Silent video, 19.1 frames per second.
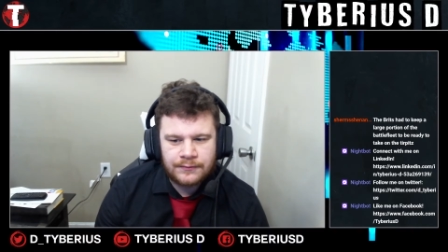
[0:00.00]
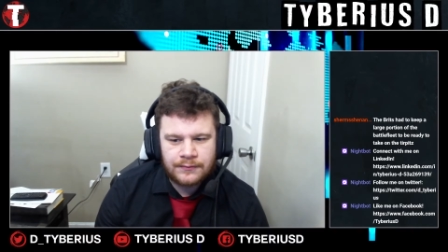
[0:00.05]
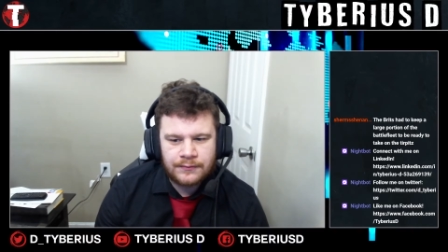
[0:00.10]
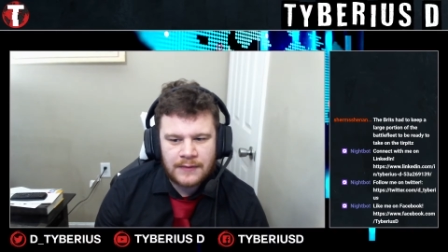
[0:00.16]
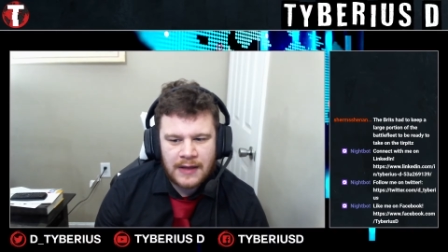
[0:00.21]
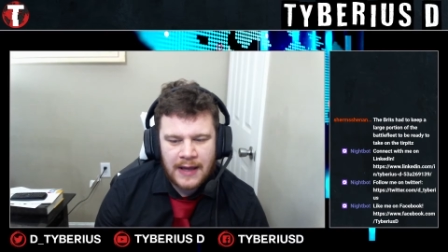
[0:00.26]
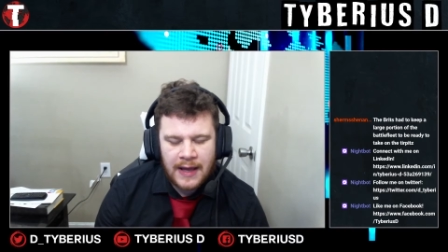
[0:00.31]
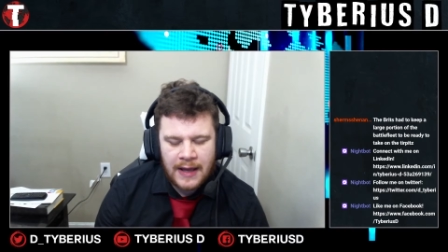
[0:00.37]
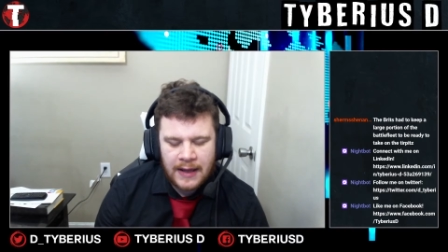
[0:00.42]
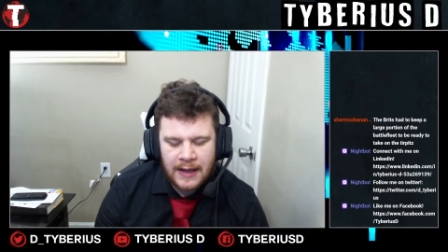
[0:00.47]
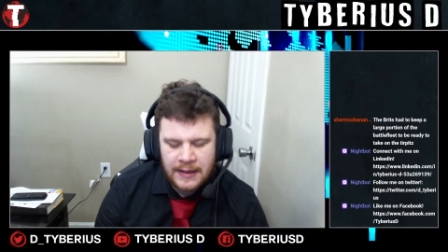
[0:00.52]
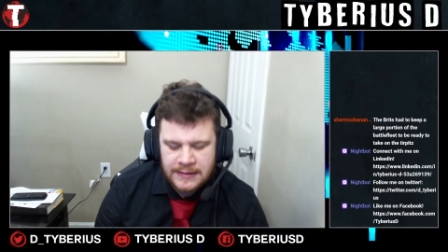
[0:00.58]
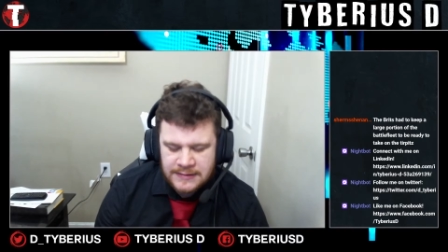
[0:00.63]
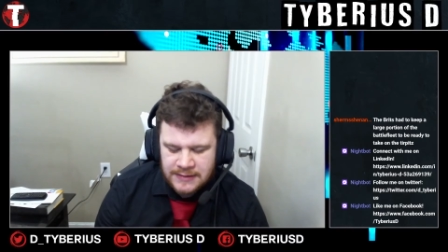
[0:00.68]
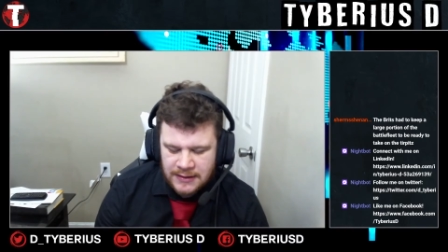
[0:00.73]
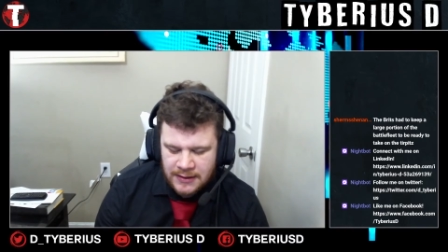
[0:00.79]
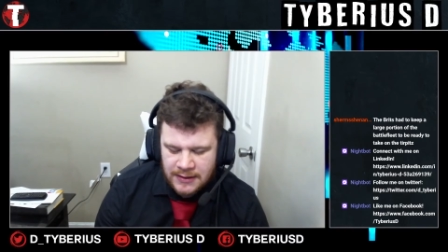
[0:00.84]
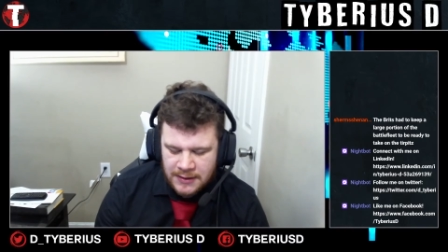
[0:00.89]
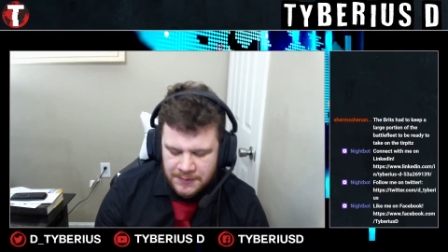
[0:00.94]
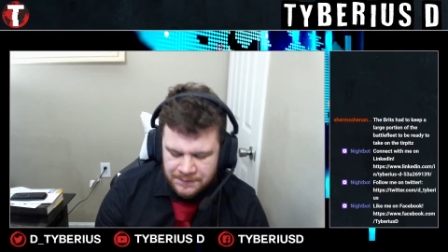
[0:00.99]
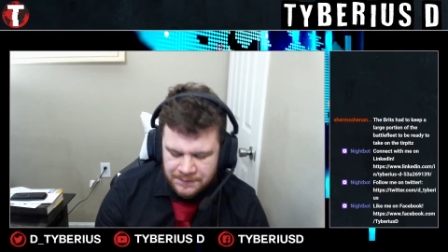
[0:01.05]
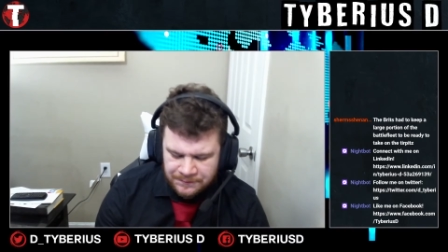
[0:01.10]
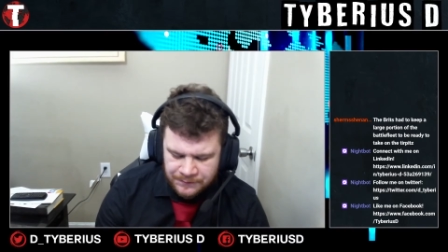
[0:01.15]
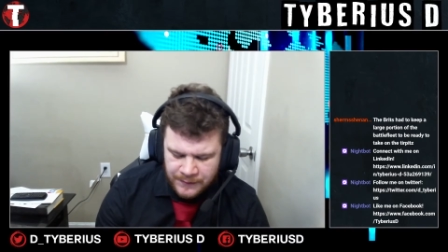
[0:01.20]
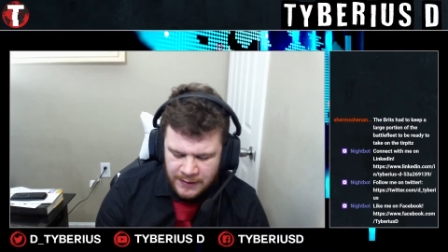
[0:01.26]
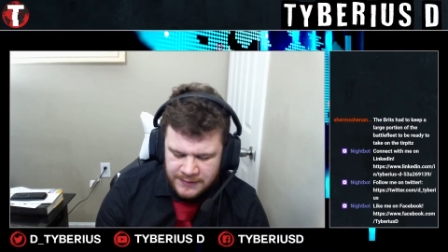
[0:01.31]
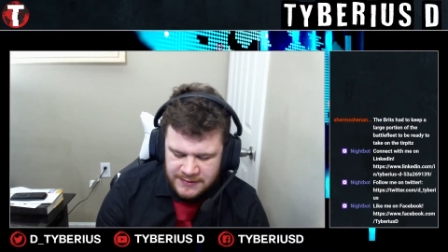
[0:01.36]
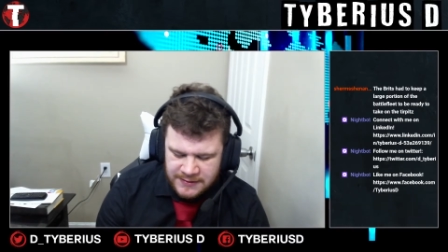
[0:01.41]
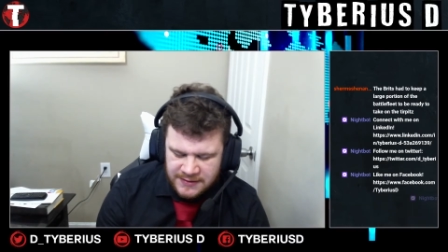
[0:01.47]
And
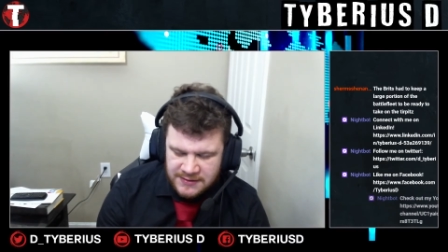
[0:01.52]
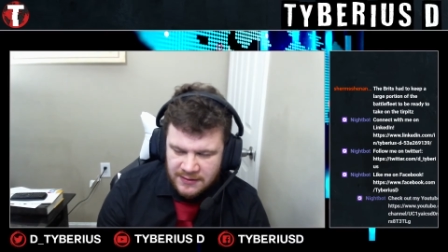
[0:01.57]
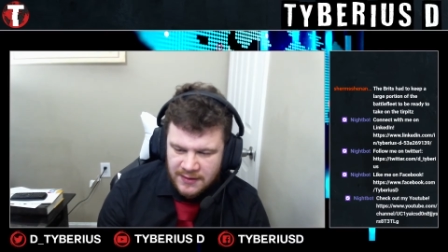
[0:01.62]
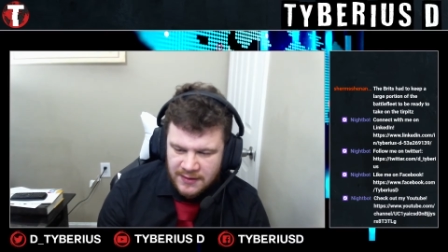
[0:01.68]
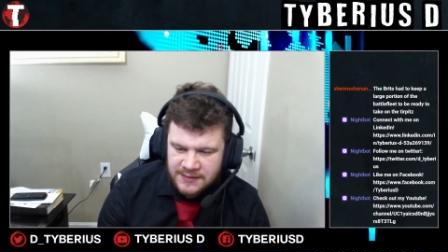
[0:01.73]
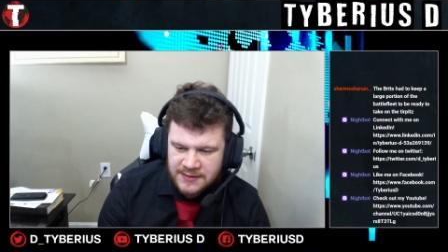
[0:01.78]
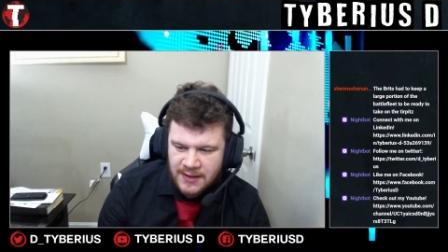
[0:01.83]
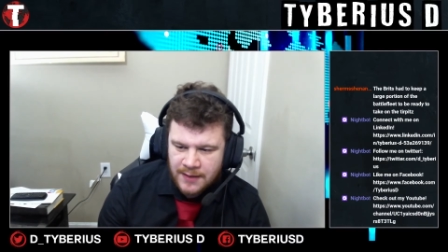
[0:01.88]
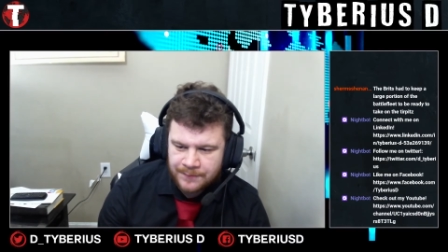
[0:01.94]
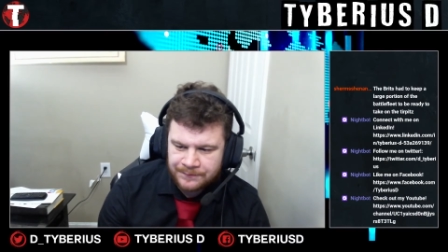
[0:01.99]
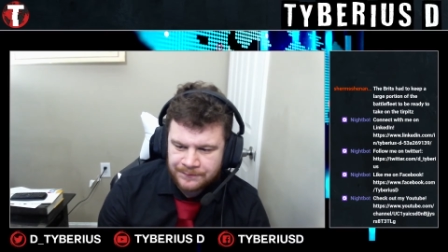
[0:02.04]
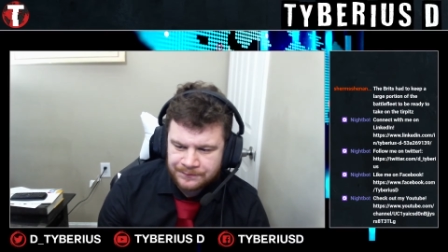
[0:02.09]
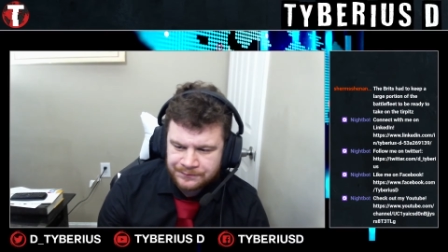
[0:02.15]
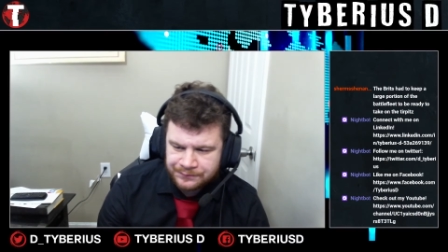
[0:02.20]
it takes a lot of time.